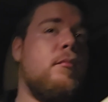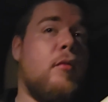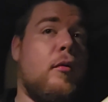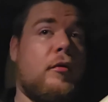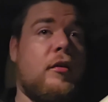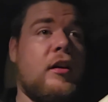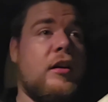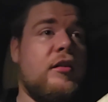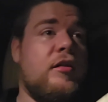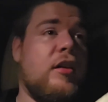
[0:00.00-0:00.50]

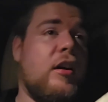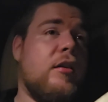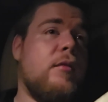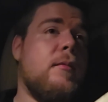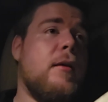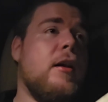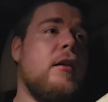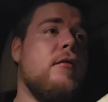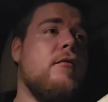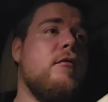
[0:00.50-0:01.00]
protein shakes
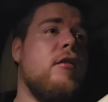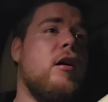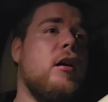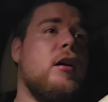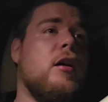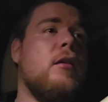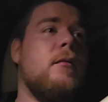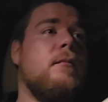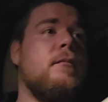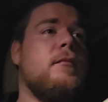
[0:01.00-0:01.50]
made in
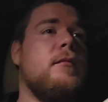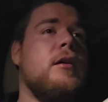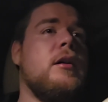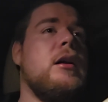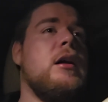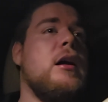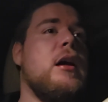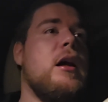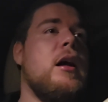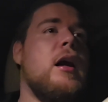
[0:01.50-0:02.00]
water,
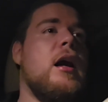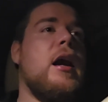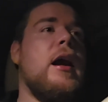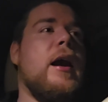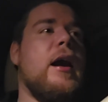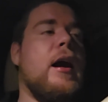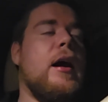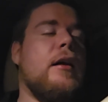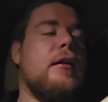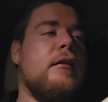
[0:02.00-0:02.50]

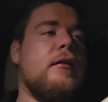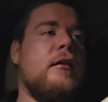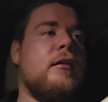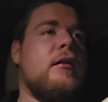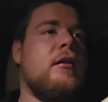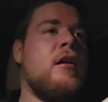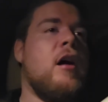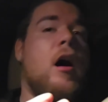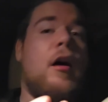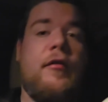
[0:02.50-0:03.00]
and
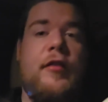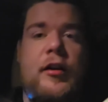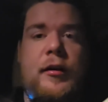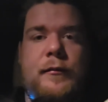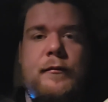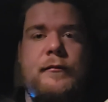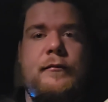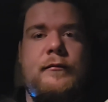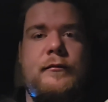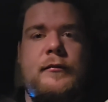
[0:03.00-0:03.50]

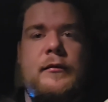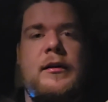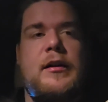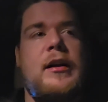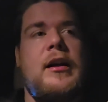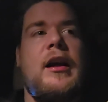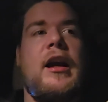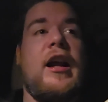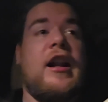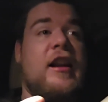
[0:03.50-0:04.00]
coffee.
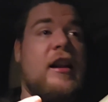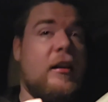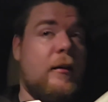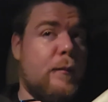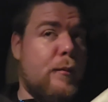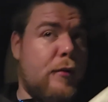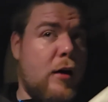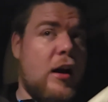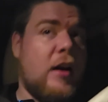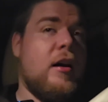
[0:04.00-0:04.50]
And
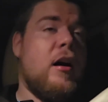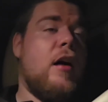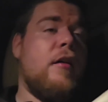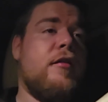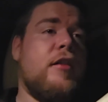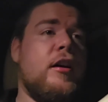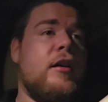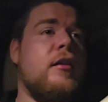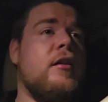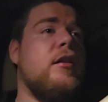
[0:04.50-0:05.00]
that's black
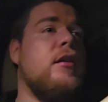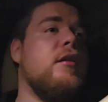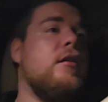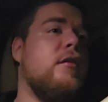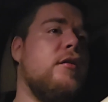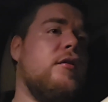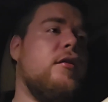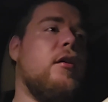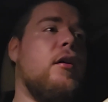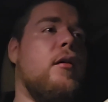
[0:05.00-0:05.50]
coffee.
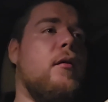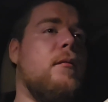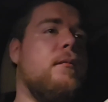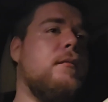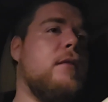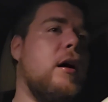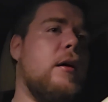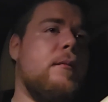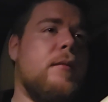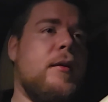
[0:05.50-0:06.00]
So
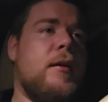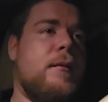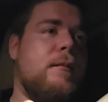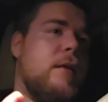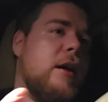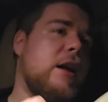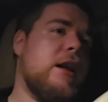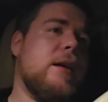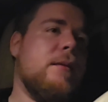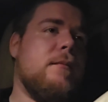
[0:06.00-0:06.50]
I've been
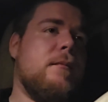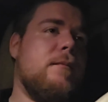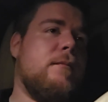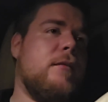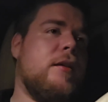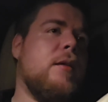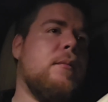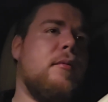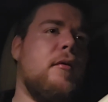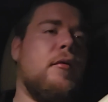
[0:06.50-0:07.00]
making
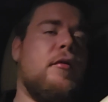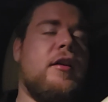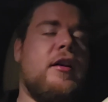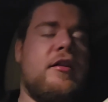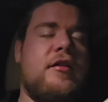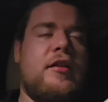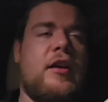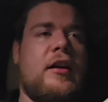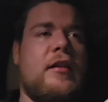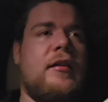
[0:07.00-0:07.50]
the
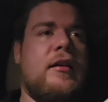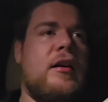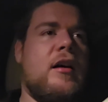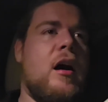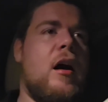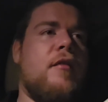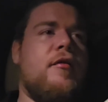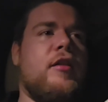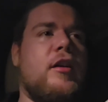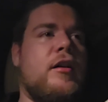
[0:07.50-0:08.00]
protein shakes and
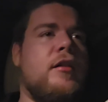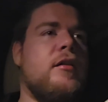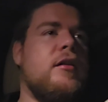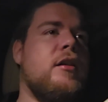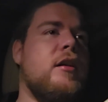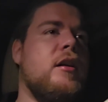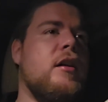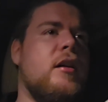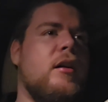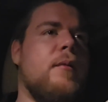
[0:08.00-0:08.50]
coffee
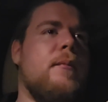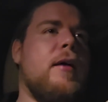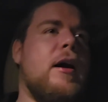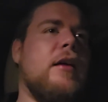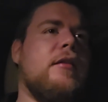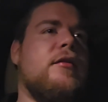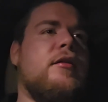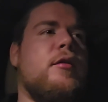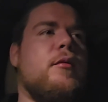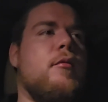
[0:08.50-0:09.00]
the
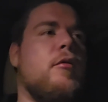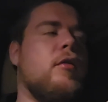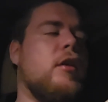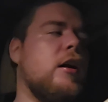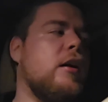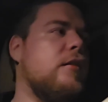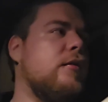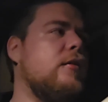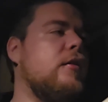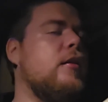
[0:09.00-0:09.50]
past 2
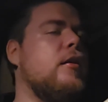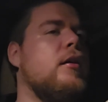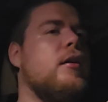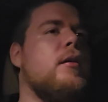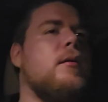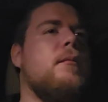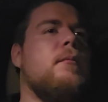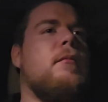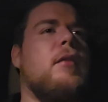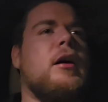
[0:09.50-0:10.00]
mornings.
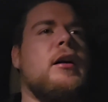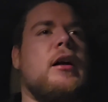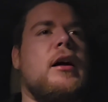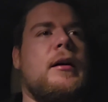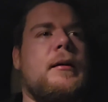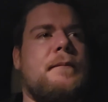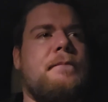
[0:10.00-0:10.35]
But